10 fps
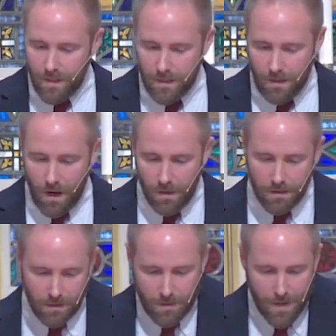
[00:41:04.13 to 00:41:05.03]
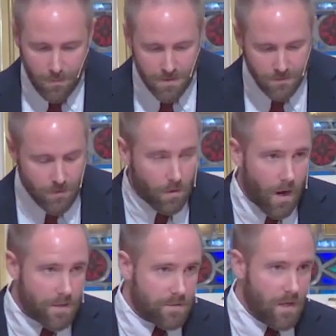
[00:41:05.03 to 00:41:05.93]
obey the, the commandments
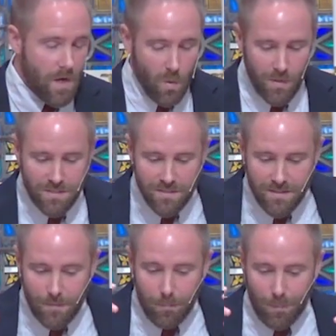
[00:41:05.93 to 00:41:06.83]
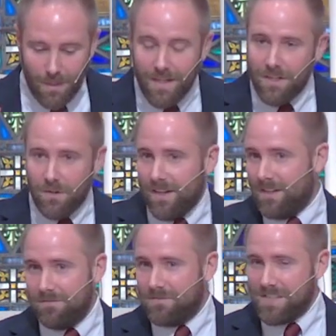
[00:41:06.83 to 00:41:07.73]
of Christ, which is the
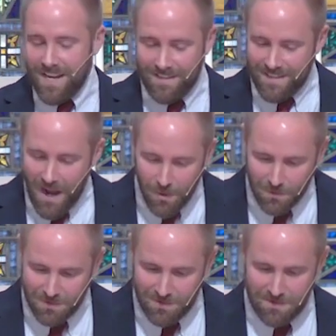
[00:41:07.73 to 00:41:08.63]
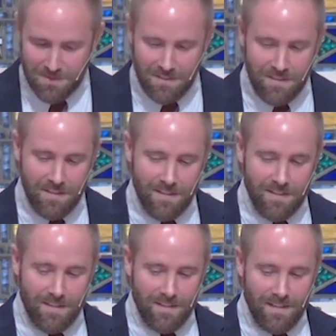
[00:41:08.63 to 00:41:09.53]
plundering of Satan's house
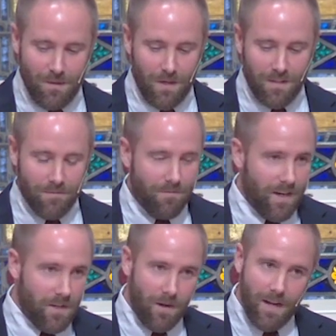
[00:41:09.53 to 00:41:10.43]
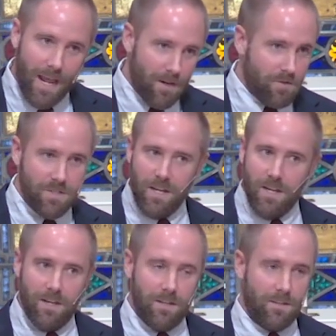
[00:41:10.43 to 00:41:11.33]
that we ought to find great
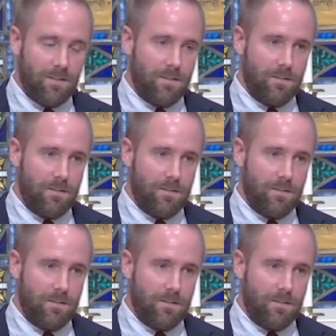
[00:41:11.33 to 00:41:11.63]
energy in